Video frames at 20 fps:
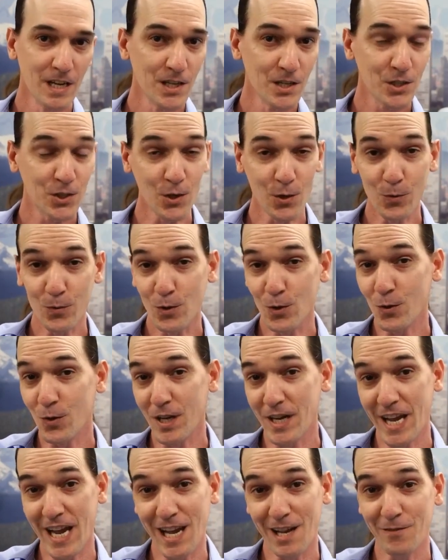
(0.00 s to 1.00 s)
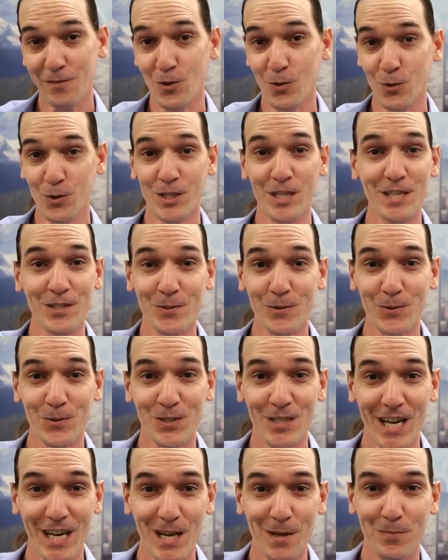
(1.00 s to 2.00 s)
So you can have your diesel
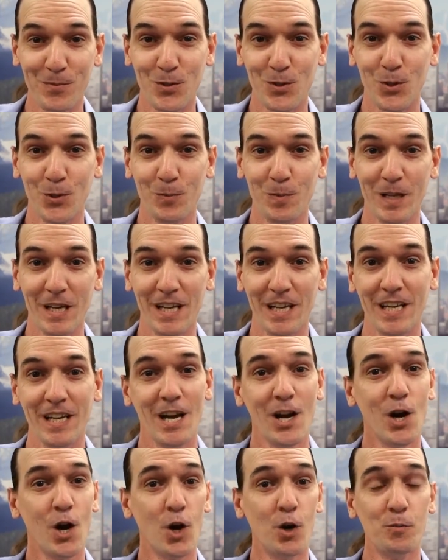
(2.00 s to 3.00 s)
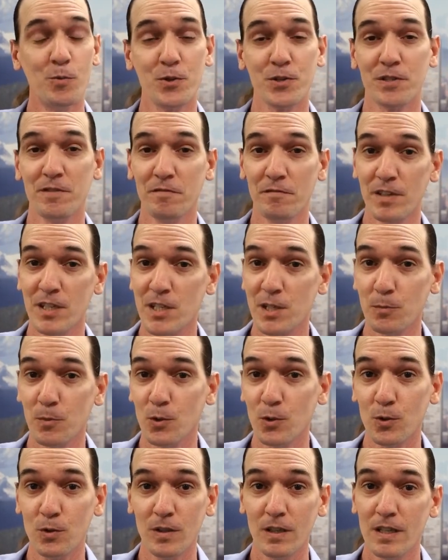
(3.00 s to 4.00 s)
set up to be almost
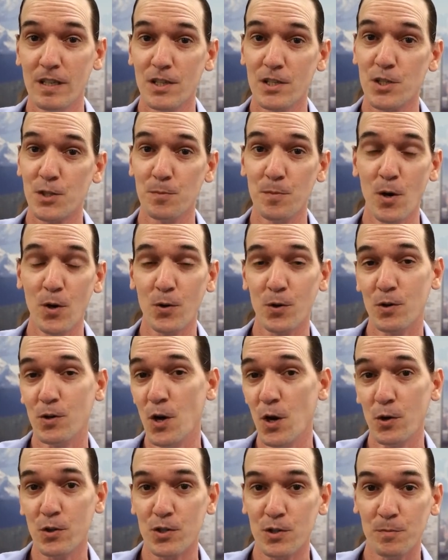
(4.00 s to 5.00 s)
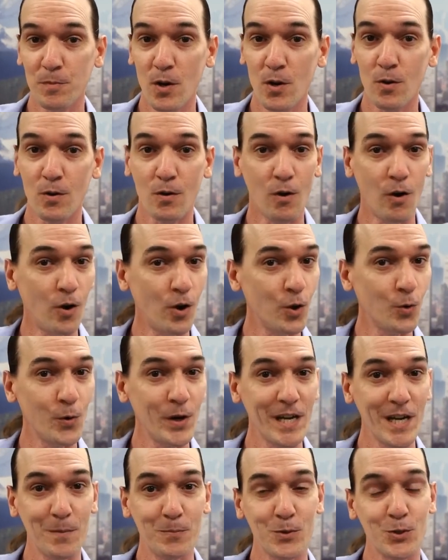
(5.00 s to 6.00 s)
invisible smoke, no smoke, all the
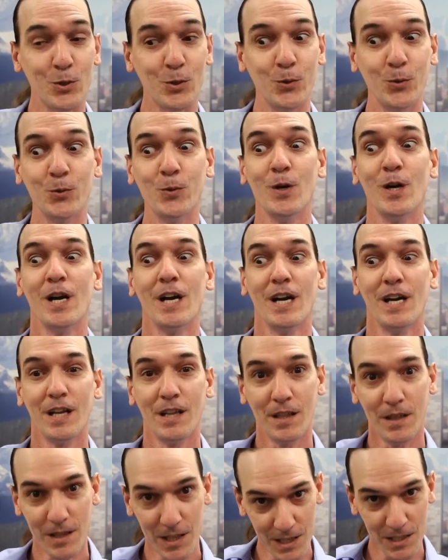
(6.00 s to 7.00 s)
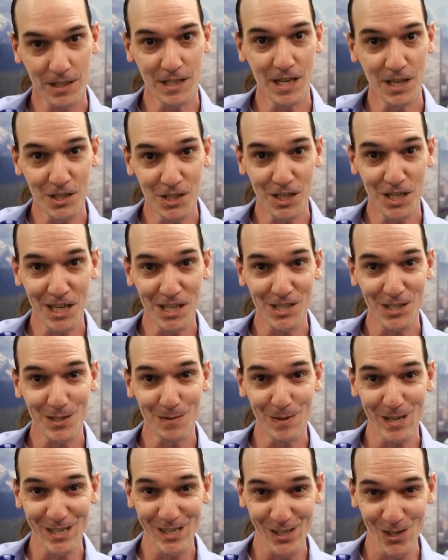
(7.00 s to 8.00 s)
way up to this engine needs
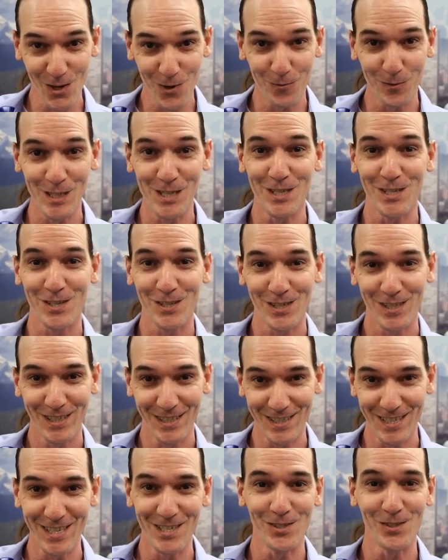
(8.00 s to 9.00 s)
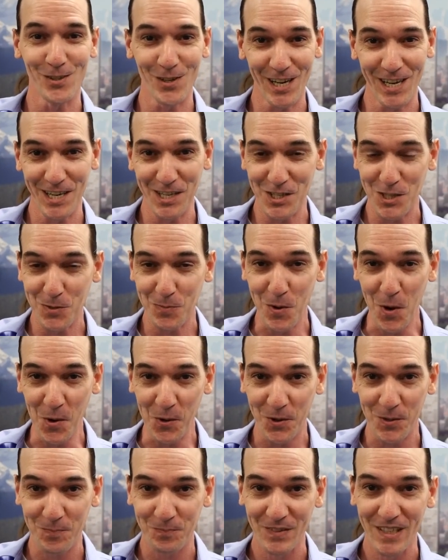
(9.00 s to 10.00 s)
to be serviced diesel kind of
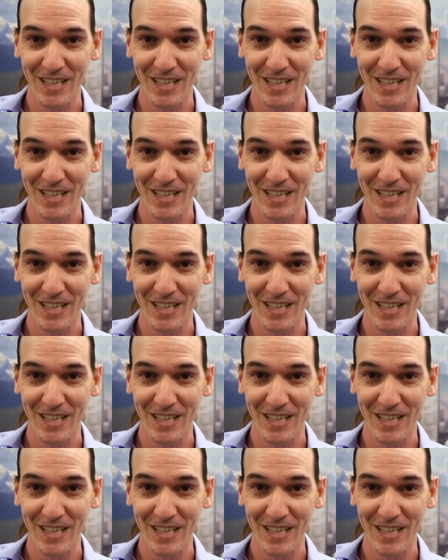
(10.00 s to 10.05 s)
smoke.